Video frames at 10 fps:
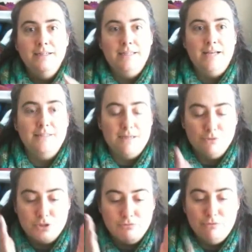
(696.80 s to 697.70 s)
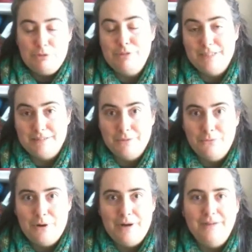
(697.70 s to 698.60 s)
get down to the roots, as it
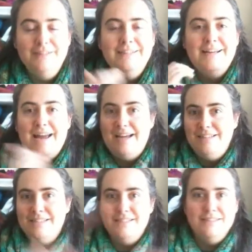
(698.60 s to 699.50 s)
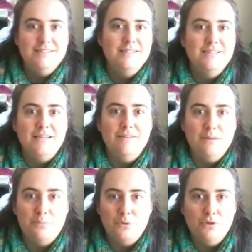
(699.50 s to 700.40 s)
were, and see
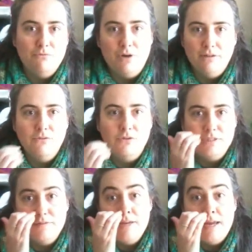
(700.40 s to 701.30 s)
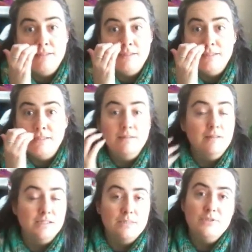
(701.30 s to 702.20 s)
that product right through to the end and to the
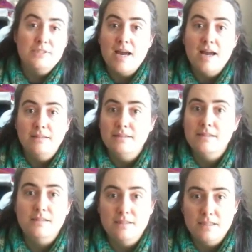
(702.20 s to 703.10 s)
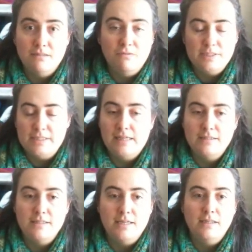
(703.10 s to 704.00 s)
customer's hands is
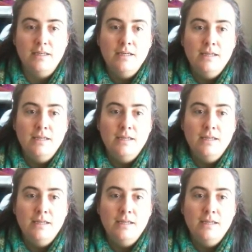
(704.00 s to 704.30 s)
fantastic.